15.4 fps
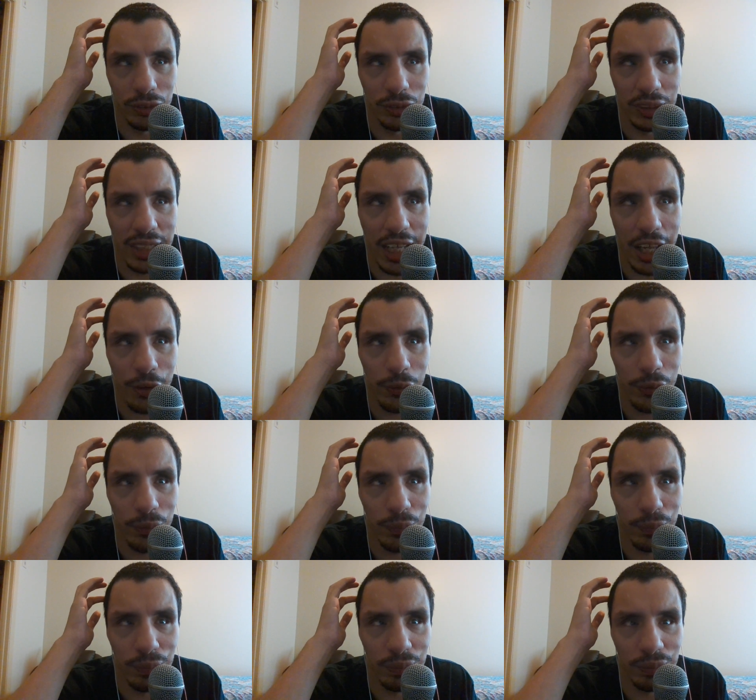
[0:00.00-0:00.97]
gather,
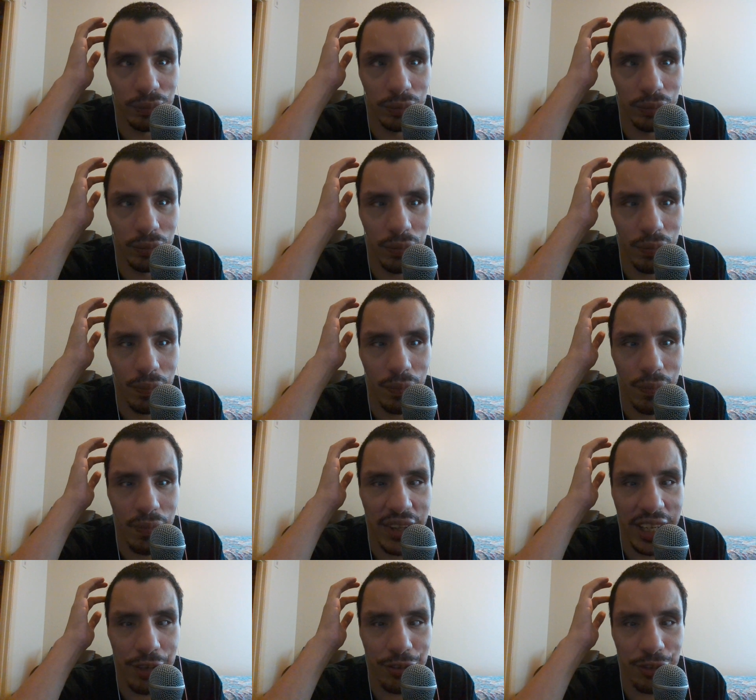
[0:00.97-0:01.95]

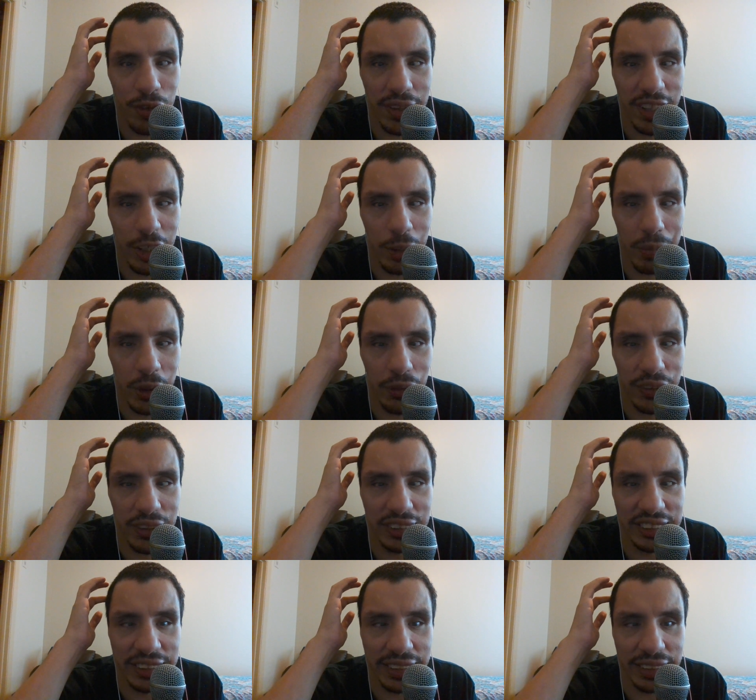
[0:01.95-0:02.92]
they have to think about
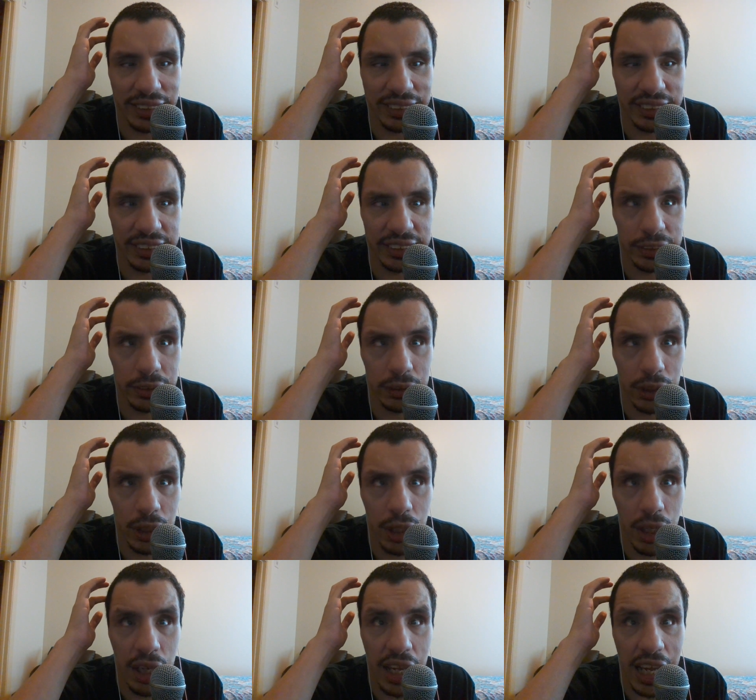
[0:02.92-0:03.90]
these things.
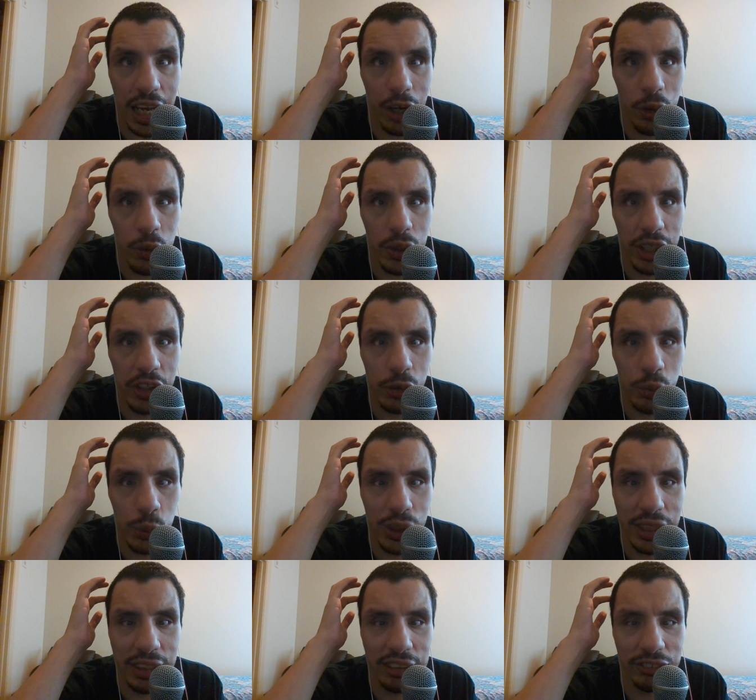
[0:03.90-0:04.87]
How can
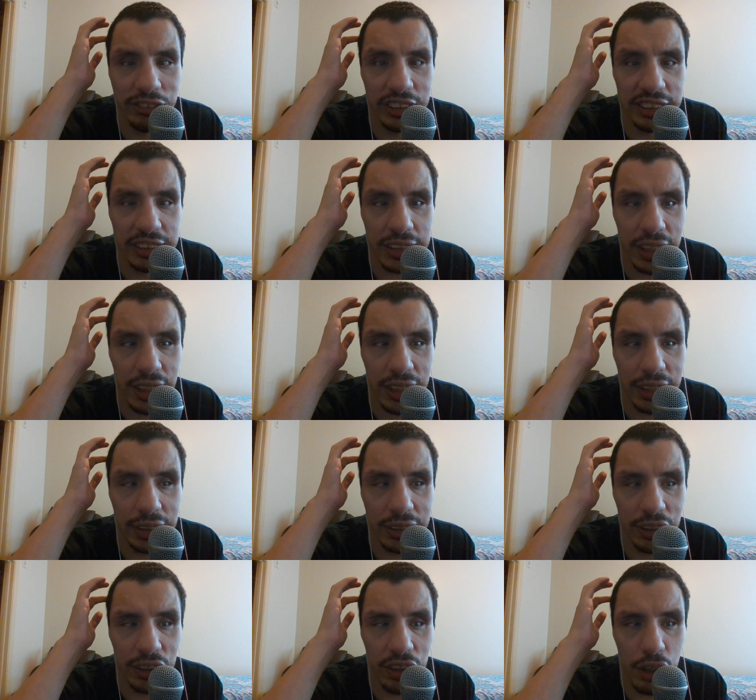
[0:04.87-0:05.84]
we
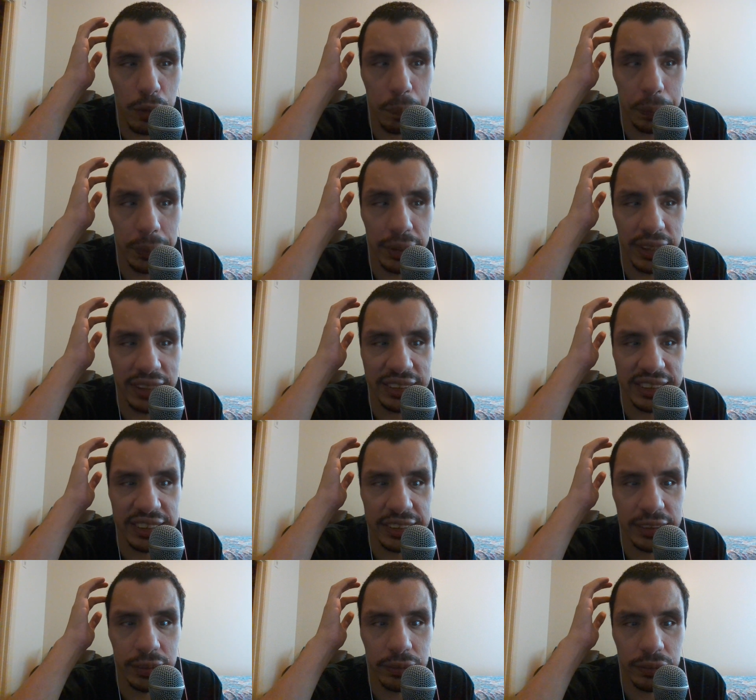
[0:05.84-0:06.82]
design a
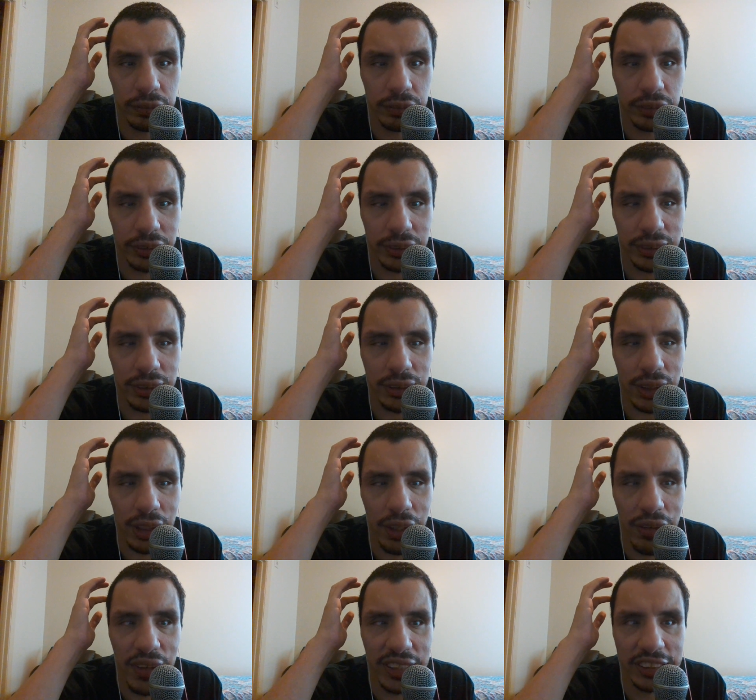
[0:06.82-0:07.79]
place
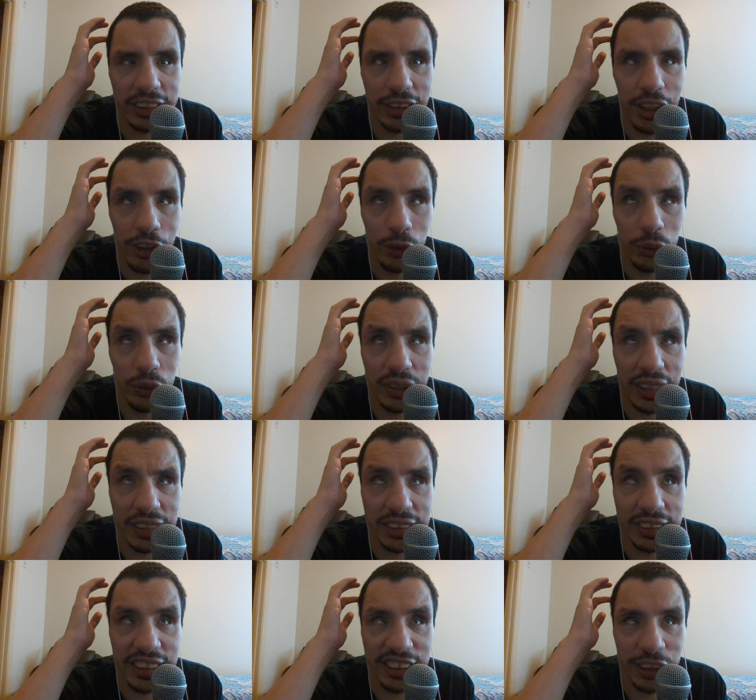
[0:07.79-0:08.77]
that's not only
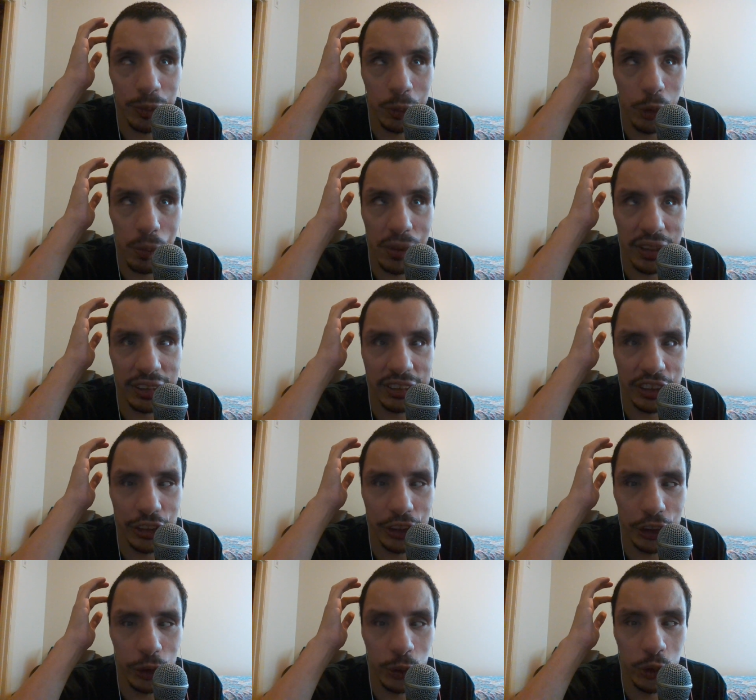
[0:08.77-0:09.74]
accessible but it's
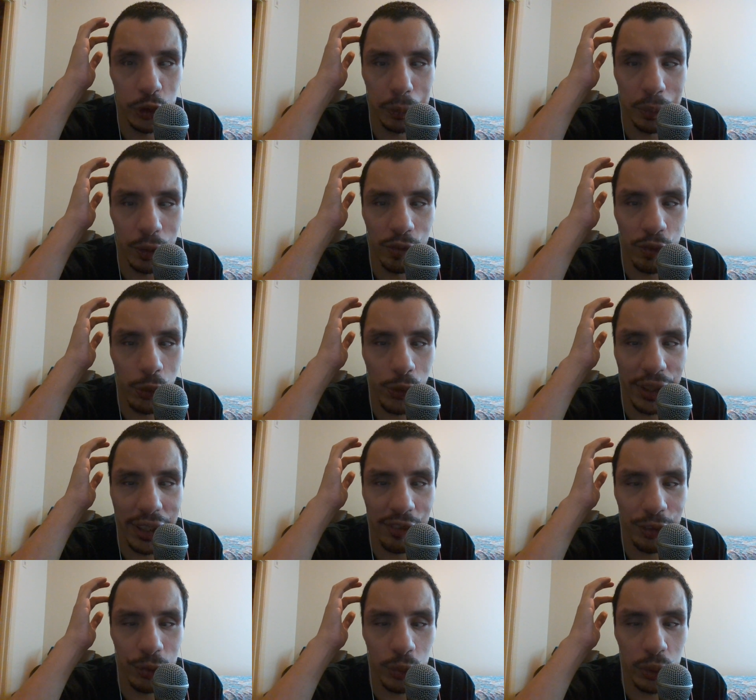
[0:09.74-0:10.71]
usable for
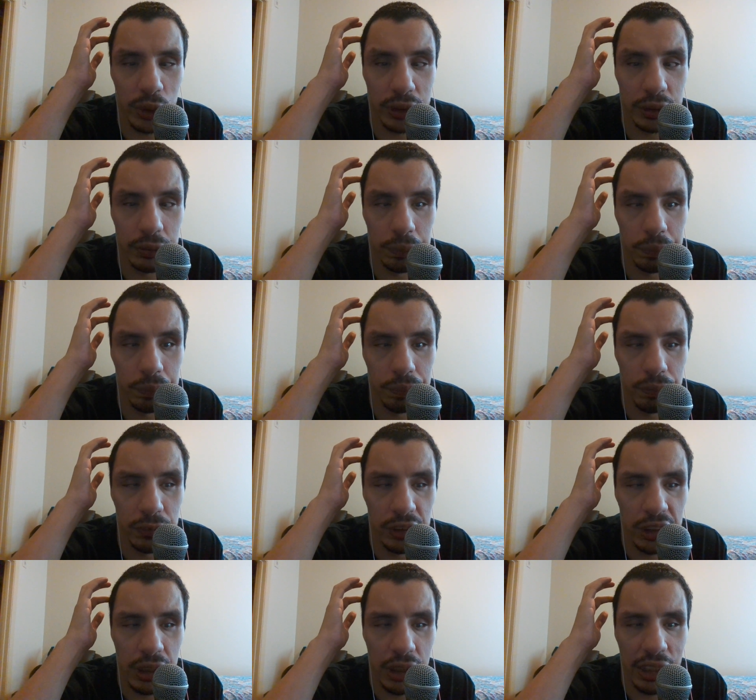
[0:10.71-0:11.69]
everyone?
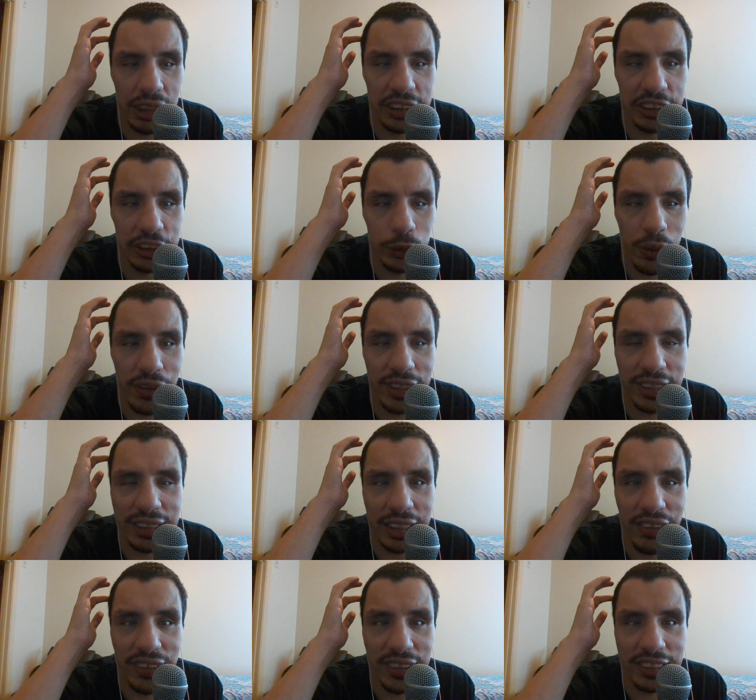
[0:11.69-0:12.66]
And so
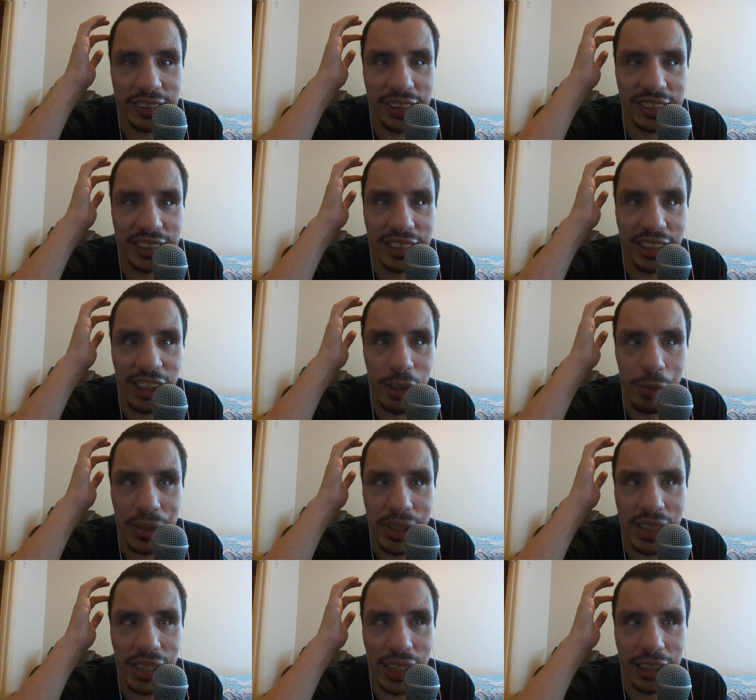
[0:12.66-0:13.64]
in this case, they can
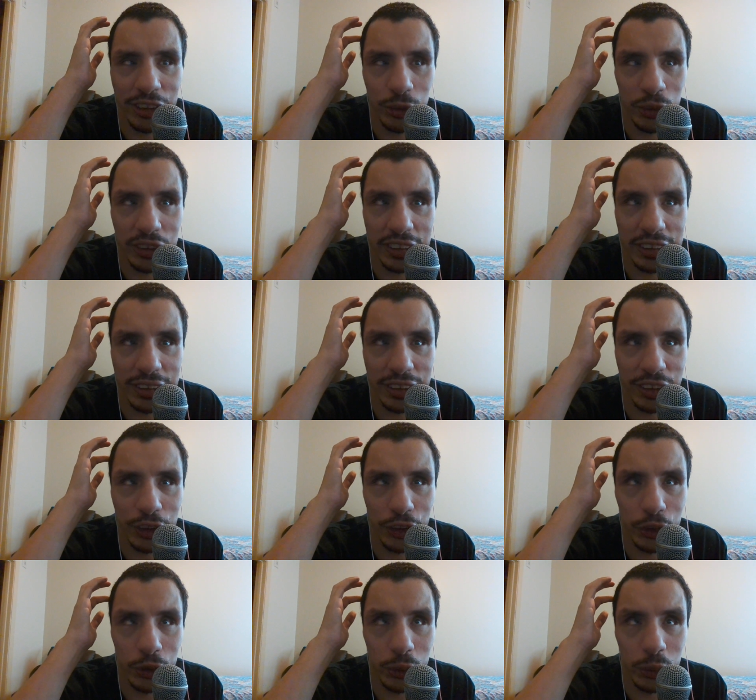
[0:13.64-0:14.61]
make entrances
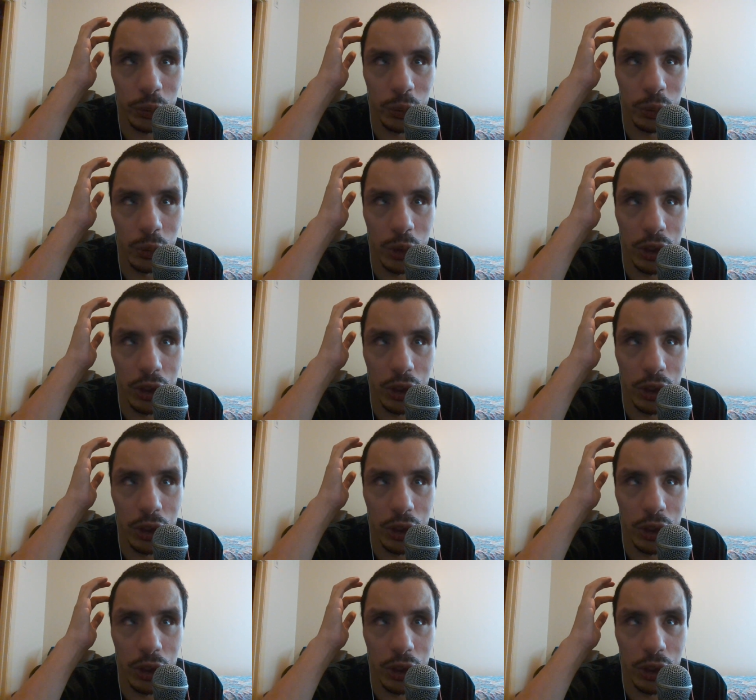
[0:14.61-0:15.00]
to